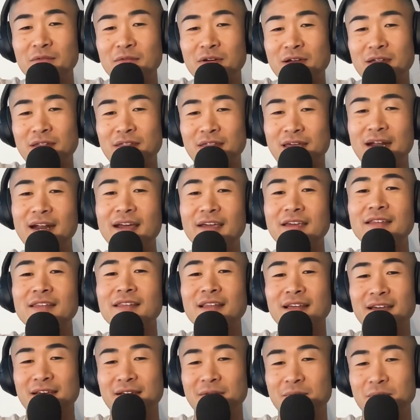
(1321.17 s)
I could
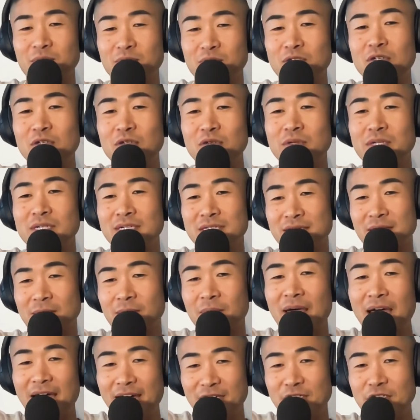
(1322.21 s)
like pursue as a
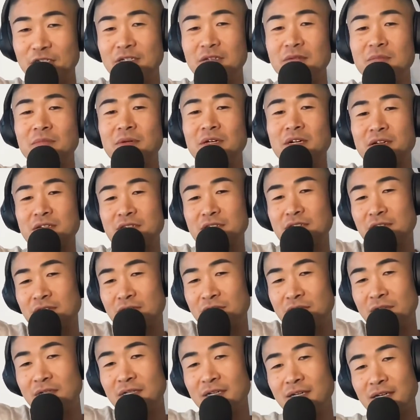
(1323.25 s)
passion, but
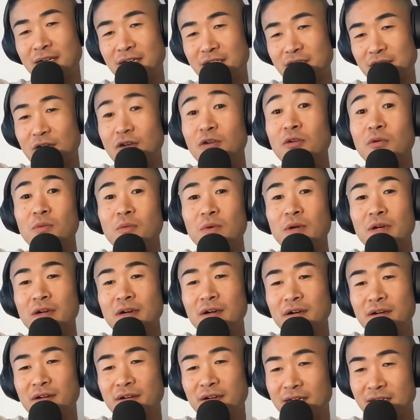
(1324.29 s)
also as a
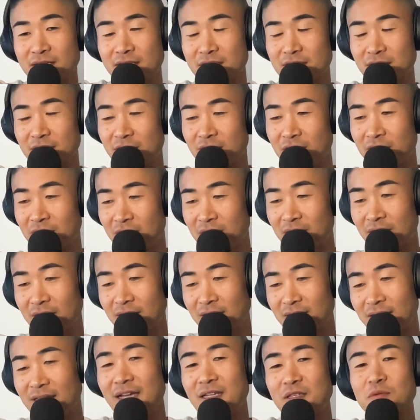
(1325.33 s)
career. And so
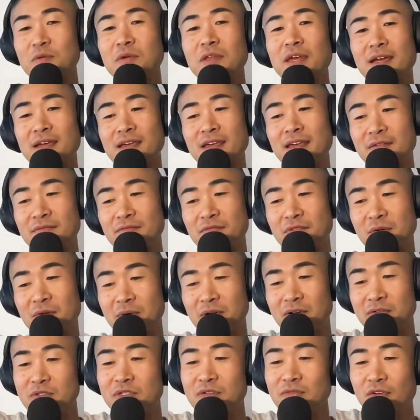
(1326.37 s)
that's where that came from.
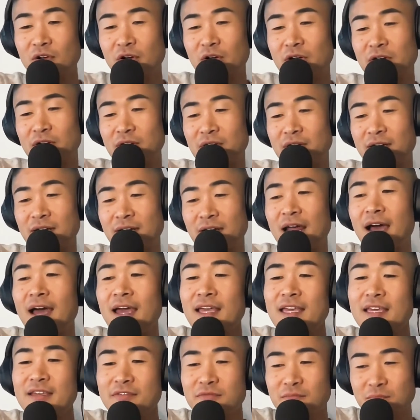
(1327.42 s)
But it was a very
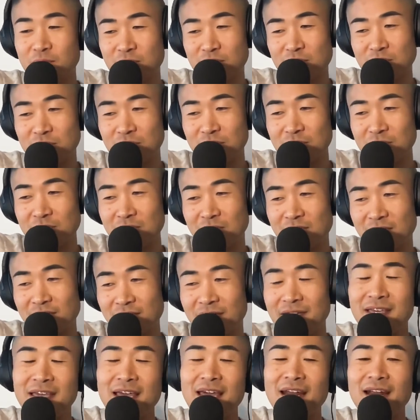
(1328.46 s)
naive pursuit.
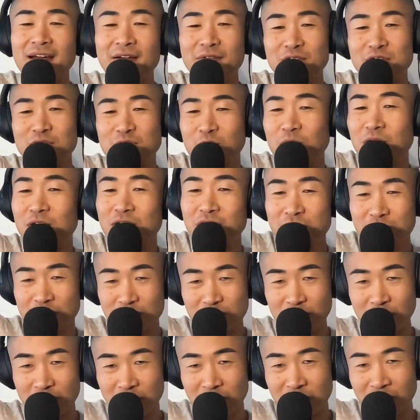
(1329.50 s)
Again, I was 20 years
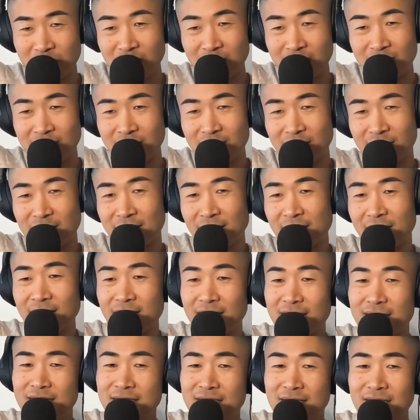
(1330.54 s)
old.
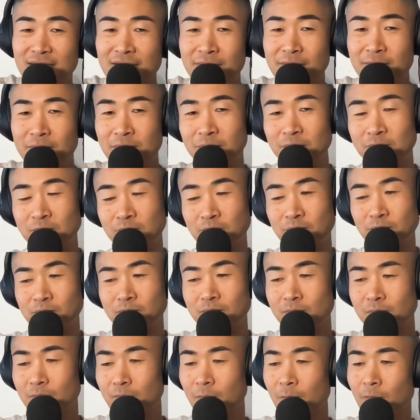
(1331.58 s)
And
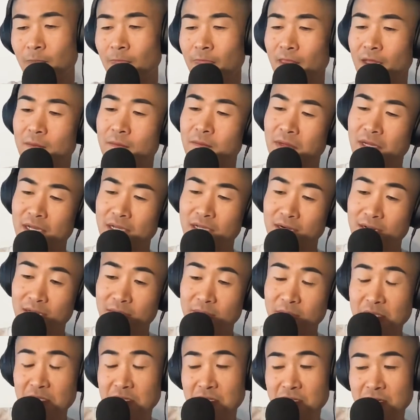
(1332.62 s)
but I
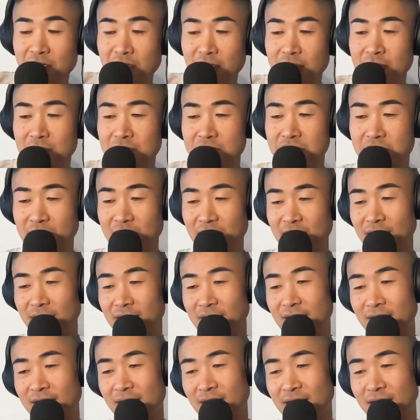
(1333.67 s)
mean,
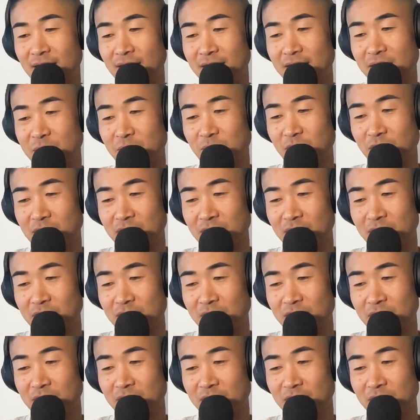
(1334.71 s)
that's part of the